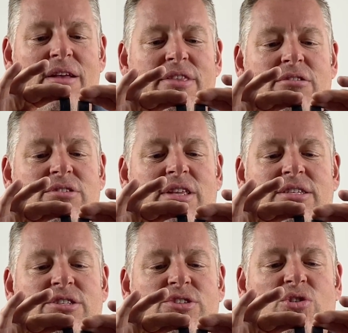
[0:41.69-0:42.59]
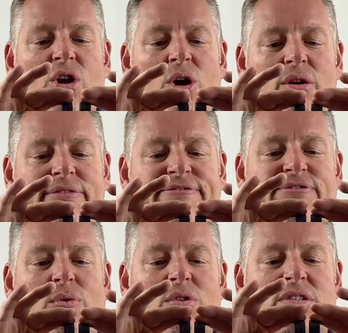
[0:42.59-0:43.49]
There's this strong
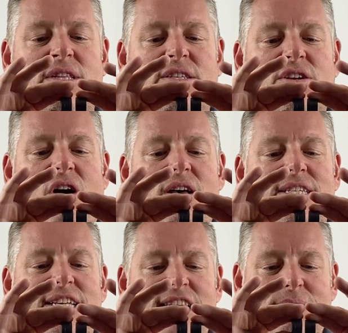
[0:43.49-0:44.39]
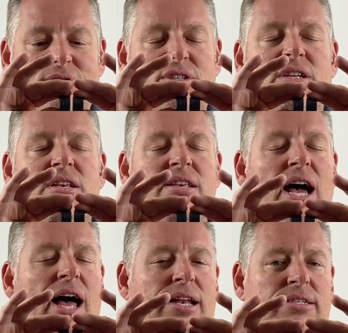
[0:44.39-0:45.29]
force that's causing them to
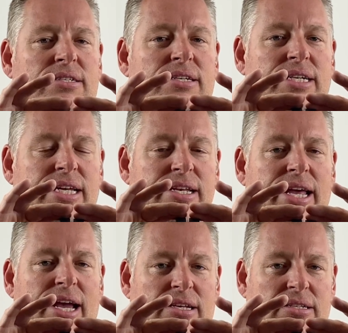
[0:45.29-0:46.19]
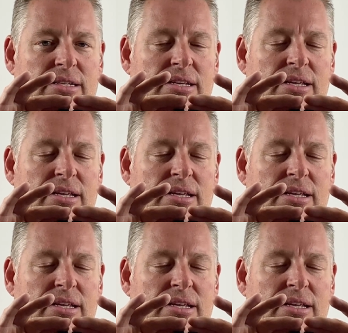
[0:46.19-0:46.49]
not connect.